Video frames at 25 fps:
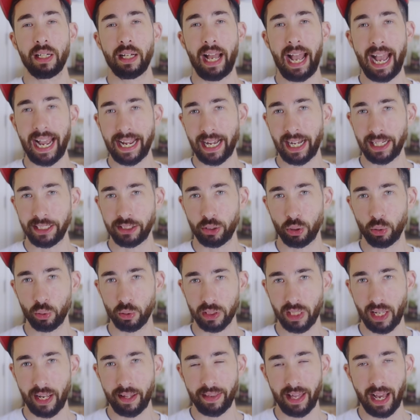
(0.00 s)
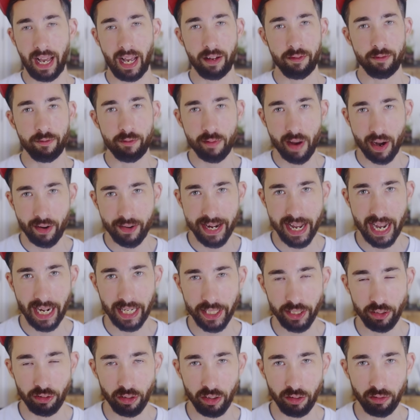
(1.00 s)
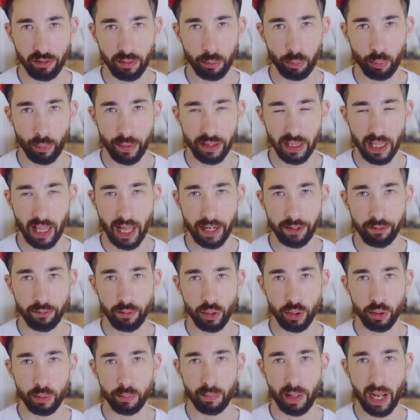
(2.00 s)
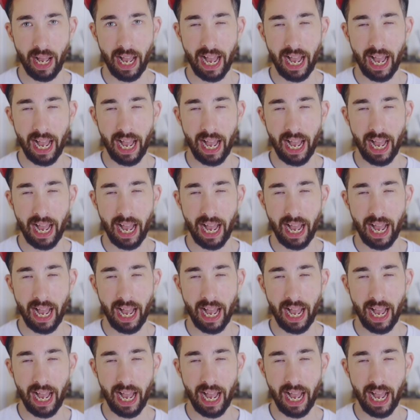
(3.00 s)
AI tools like that are very accurate with Lightroom,